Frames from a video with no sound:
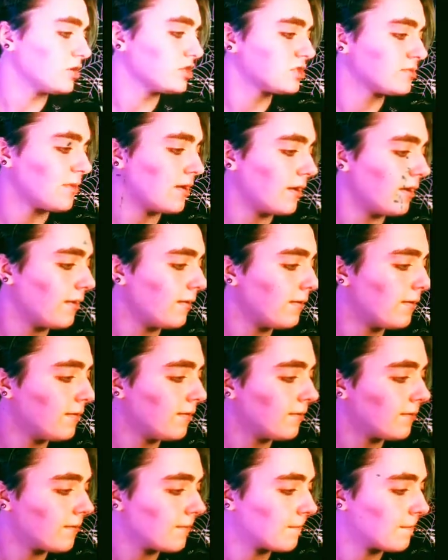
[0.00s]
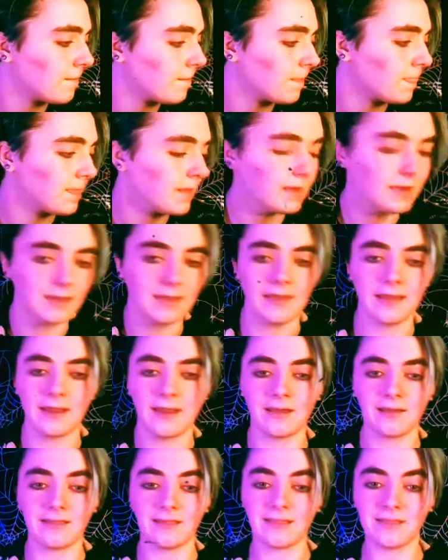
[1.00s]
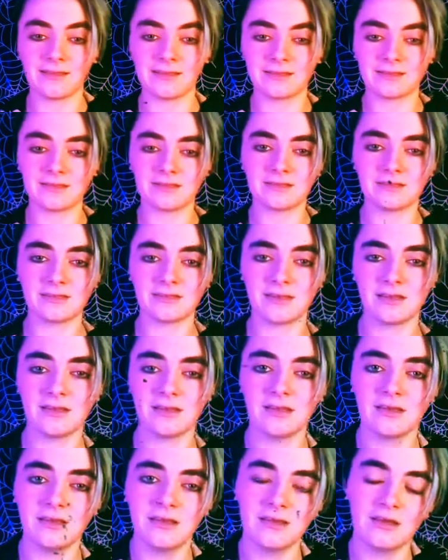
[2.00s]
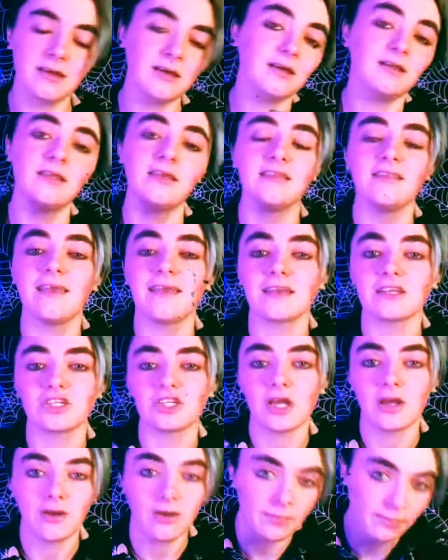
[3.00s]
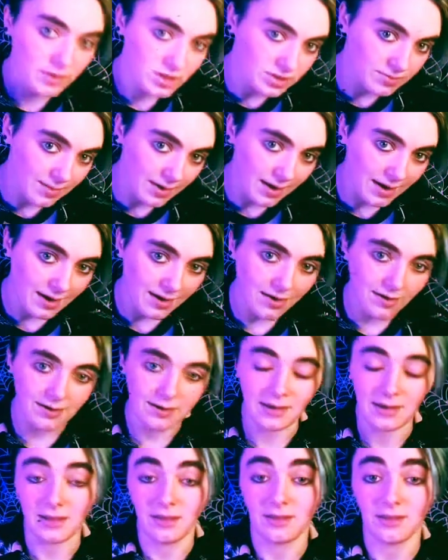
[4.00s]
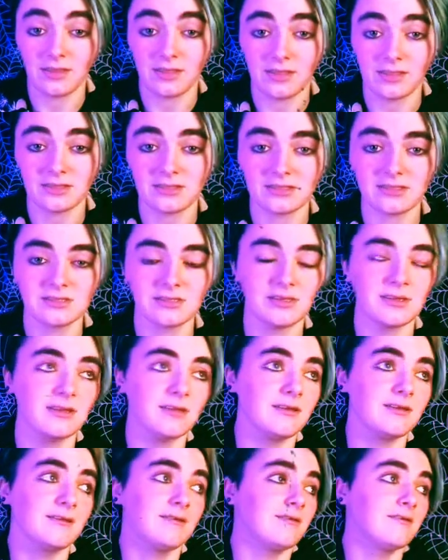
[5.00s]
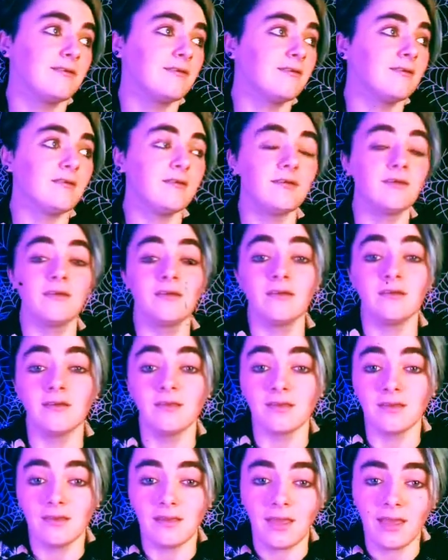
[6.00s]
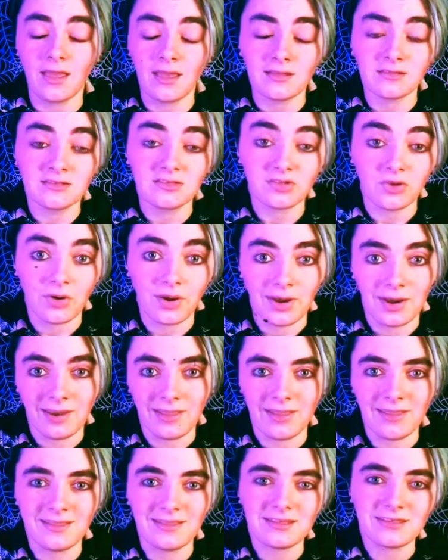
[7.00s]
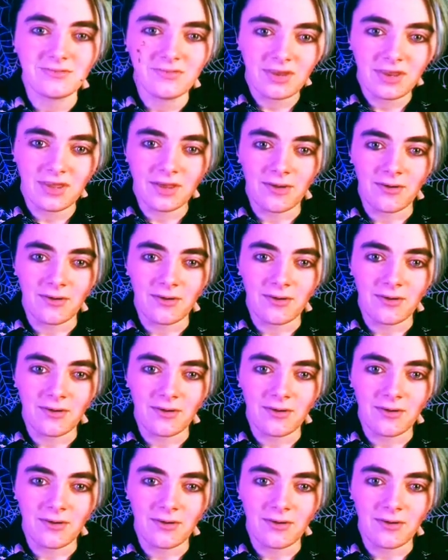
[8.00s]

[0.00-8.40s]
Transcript: my hair. Get out of this. Need to take a shower, brush my hair, get out of this. And start editing this video.